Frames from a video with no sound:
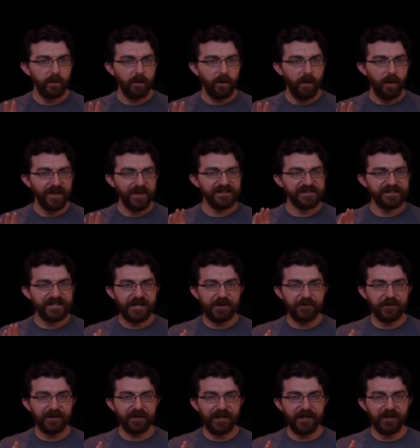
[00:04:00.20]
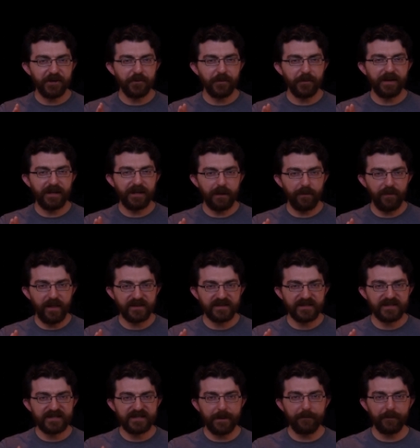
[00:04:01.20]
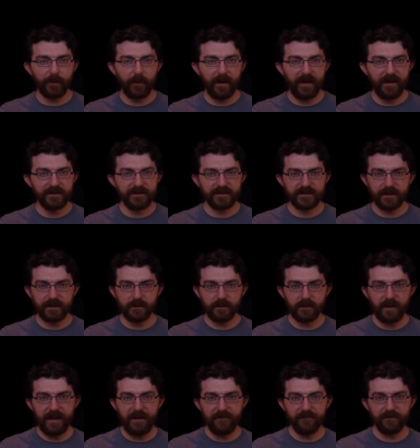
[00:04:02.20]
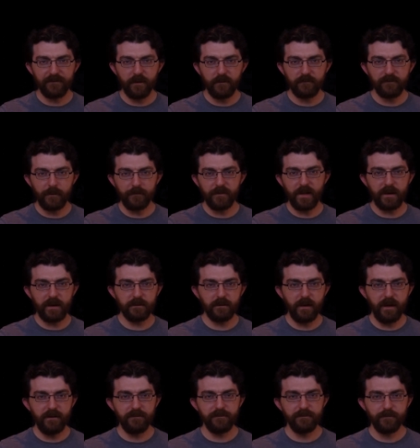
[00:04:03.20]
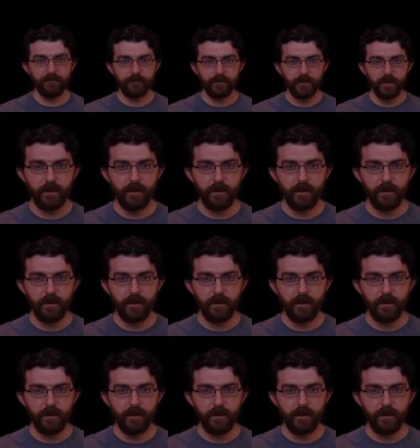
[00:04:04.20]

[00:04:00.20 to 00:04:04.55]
a secret ingredient that separates life from non-life.